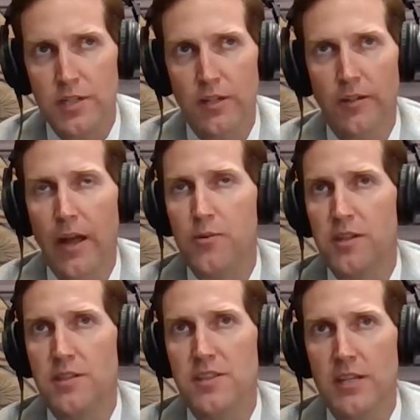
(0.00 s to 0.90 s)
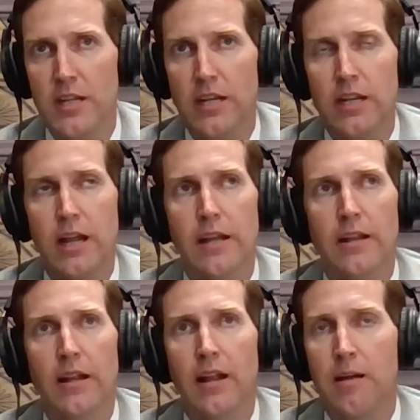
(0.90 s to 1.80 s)
was killed, I was at the scene.
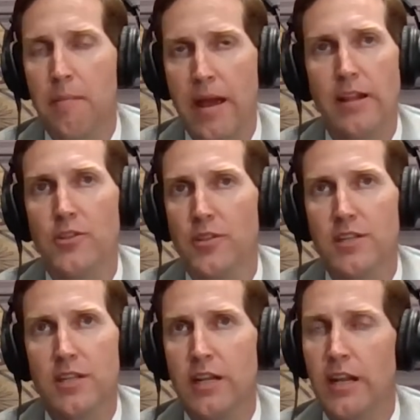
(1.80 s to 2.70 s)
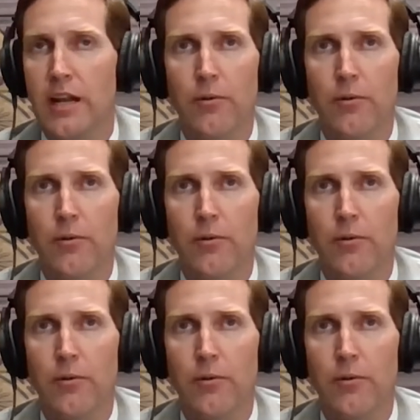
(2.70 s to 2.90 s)
I managed the scene,